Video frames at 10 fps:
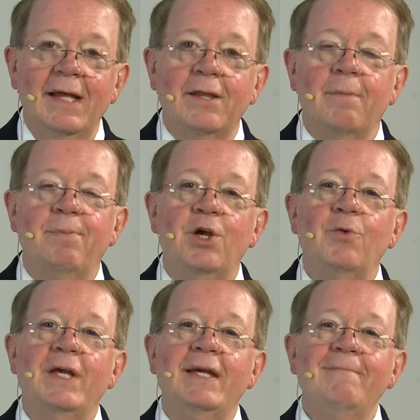The
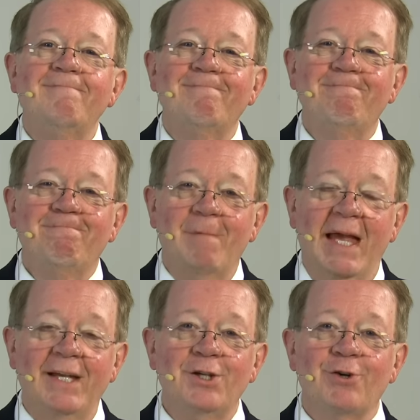beauty
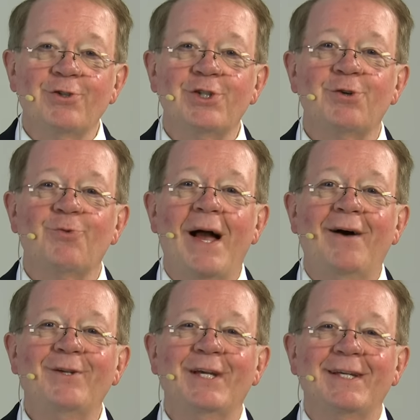in your
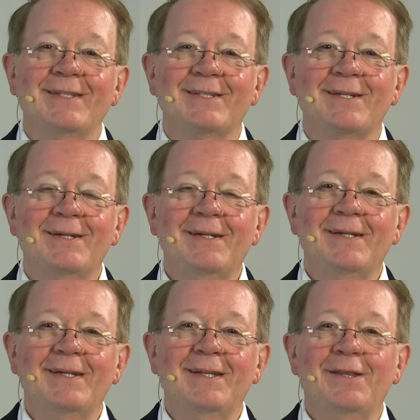surroundings,
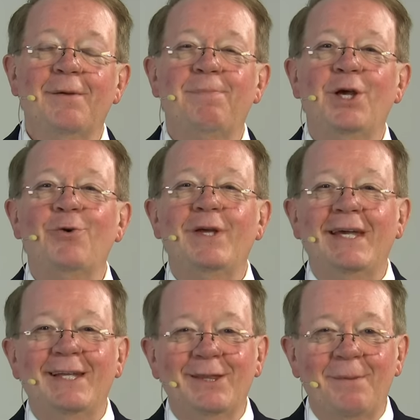the
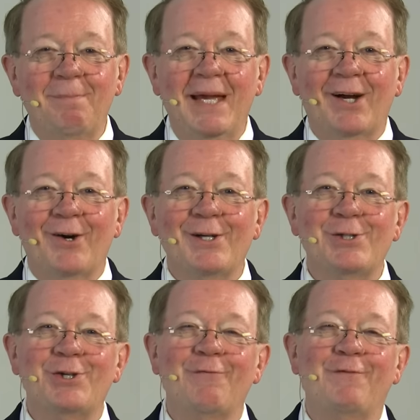beauty in the mirror
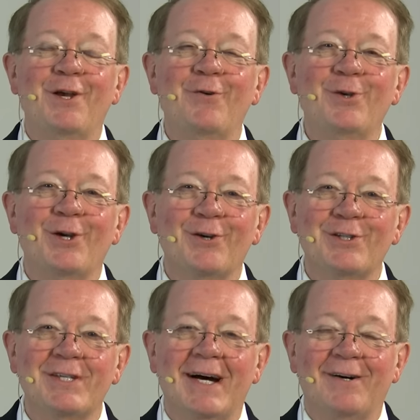as you view
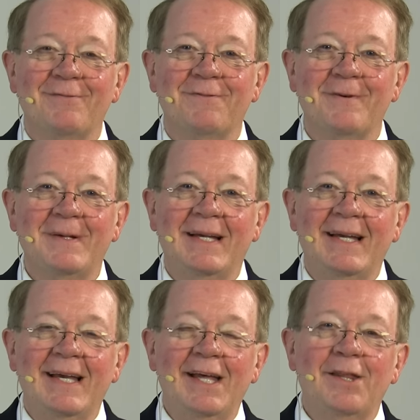yourself,
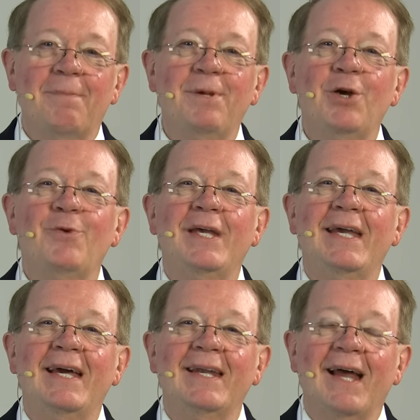the beauty
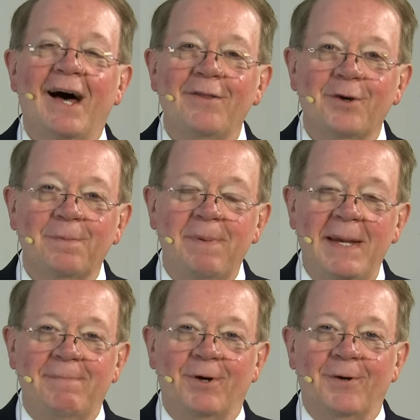in other
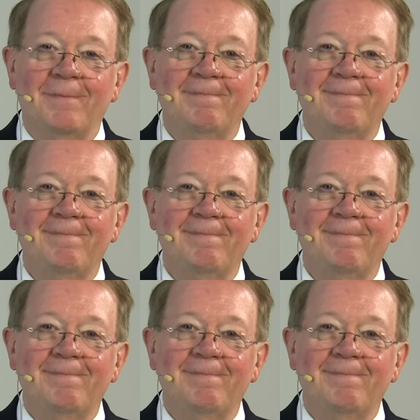people.